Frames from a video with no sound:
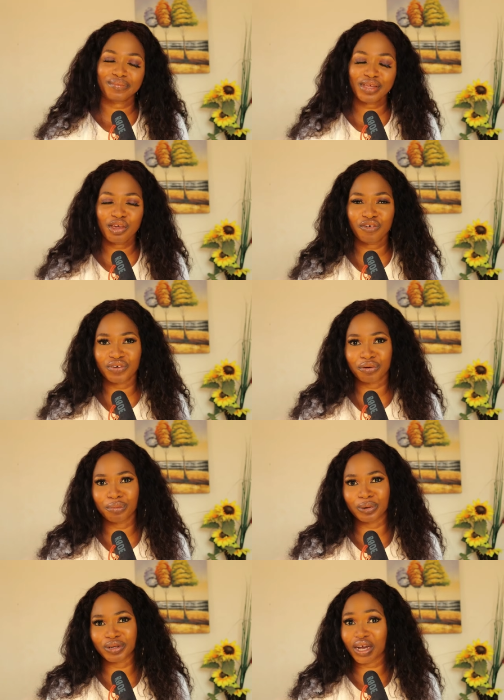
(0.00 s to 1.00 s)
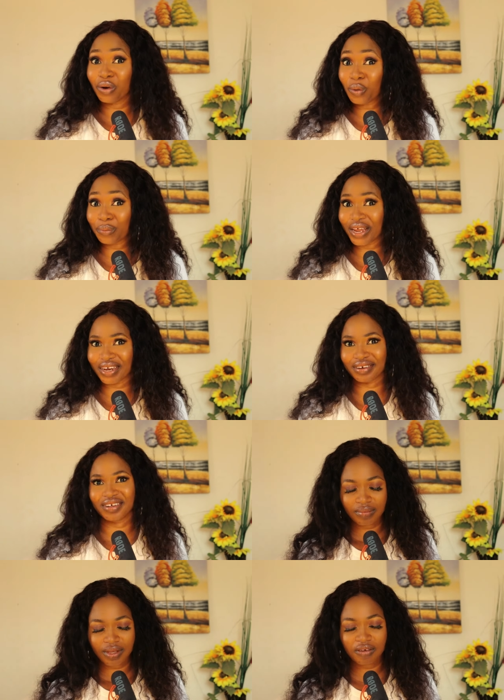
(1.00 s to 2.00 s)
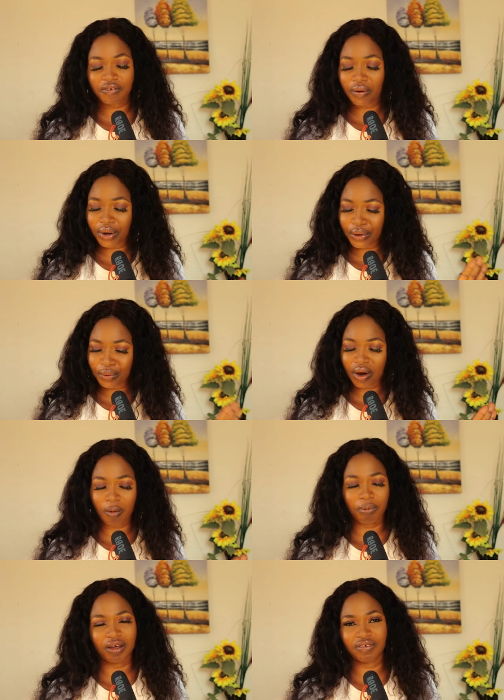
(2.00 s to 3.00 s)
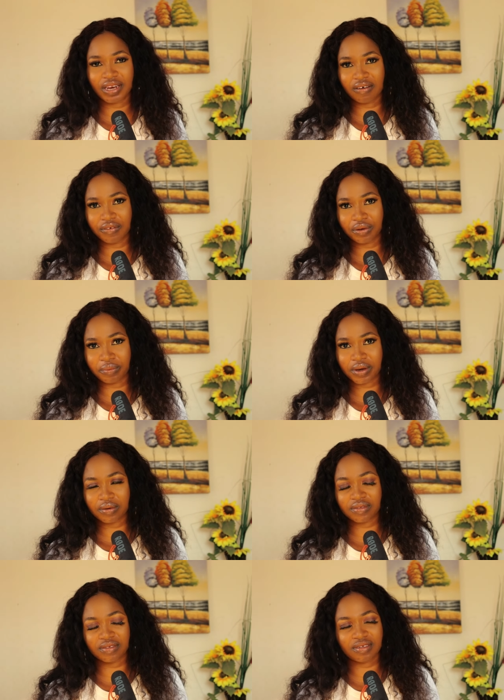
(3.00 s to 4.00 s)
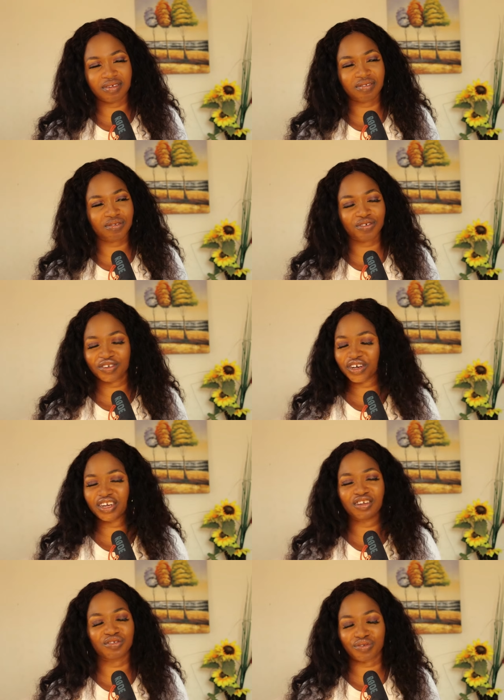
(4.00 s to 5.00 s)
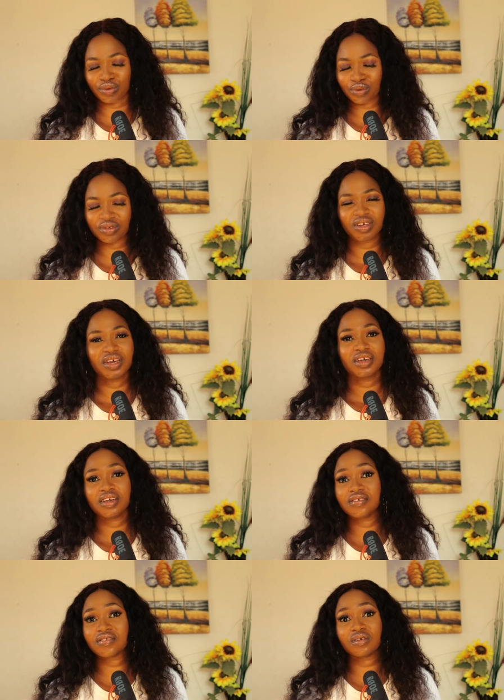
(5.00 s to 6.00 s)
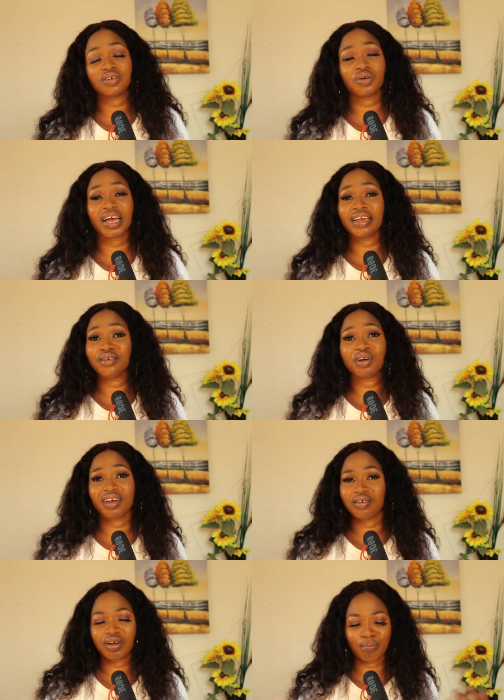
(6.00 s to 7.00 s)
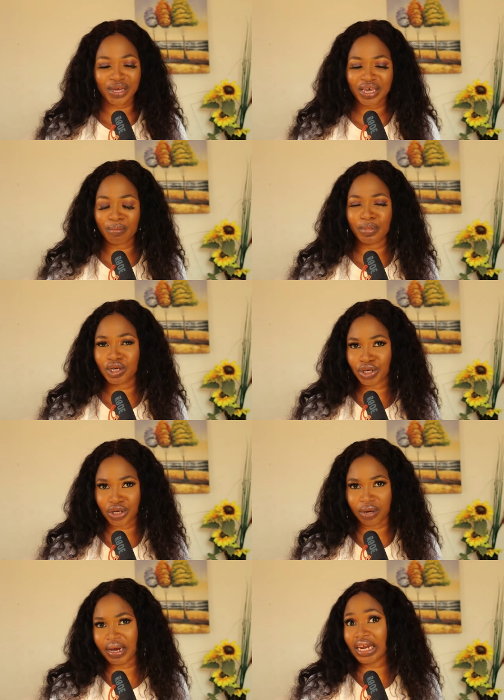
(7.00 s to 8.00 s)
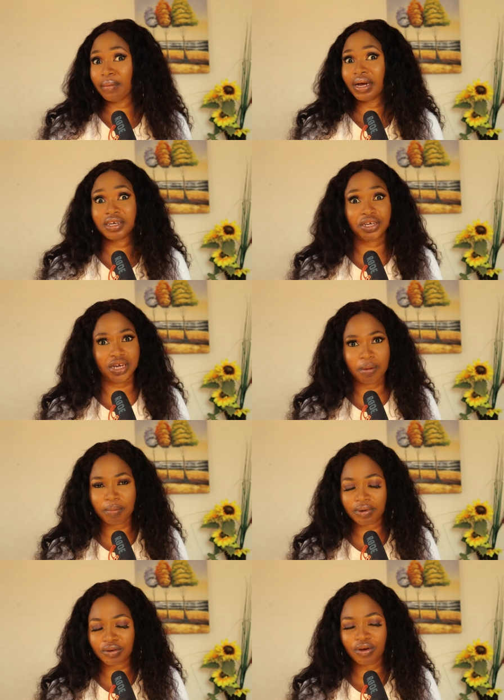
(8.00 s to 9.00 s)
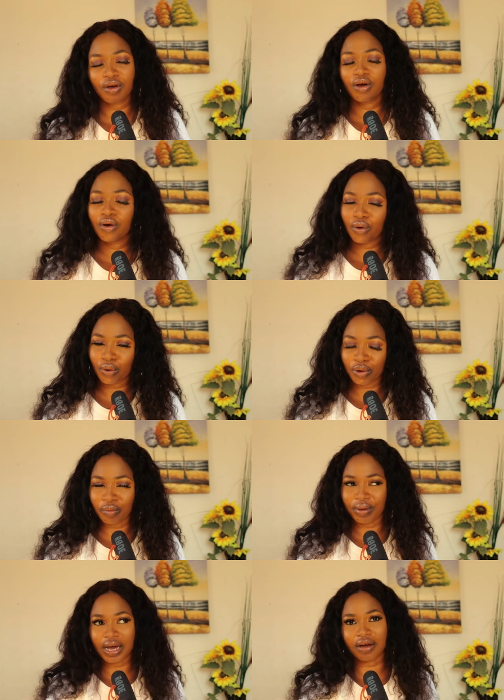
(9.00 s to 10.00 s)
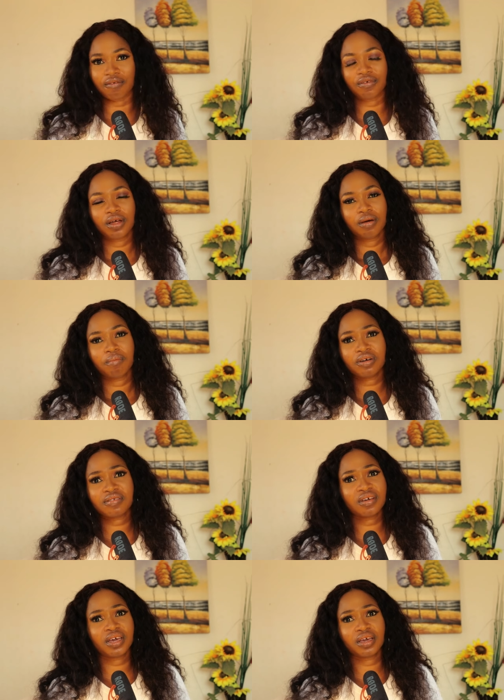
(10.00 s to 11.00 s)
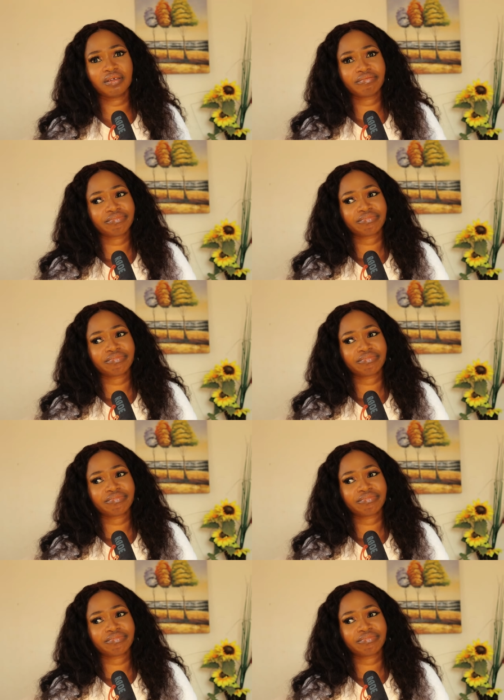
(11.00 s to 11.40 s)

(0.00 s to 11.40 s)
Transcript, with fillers: Thank you very much. I hope that if I were you, I'll private that video because it's such an insult. It's such, you are, you are, you are making me shame, and I'm ashamed on your behalf. But it's okay.